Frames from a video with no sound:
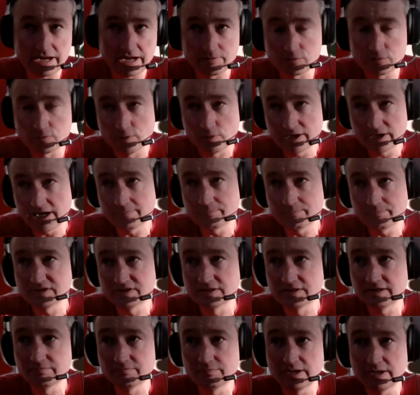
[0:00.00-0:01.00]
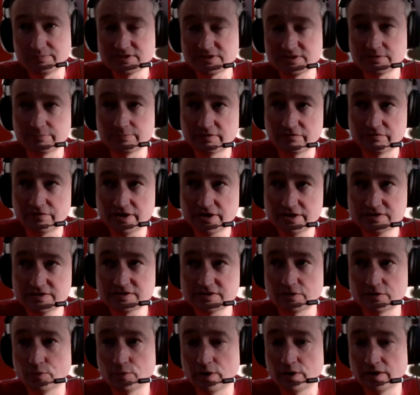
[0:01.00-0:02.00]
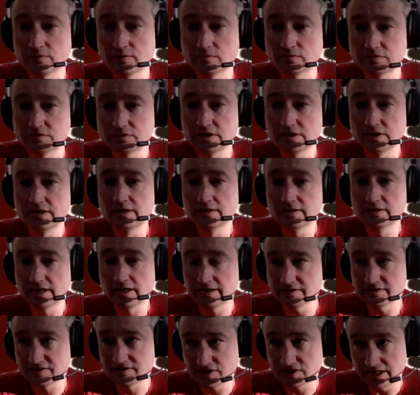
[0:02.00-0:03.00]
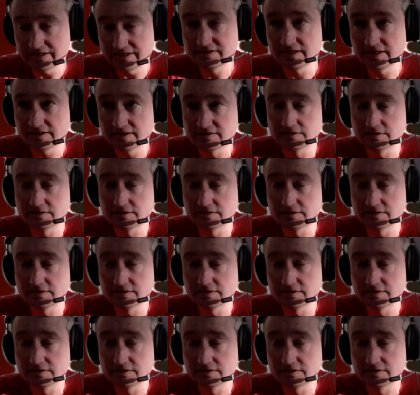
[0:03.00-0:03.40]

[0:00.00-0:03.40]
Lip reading: quite happy to give maybe some advice around that, as Shelley says,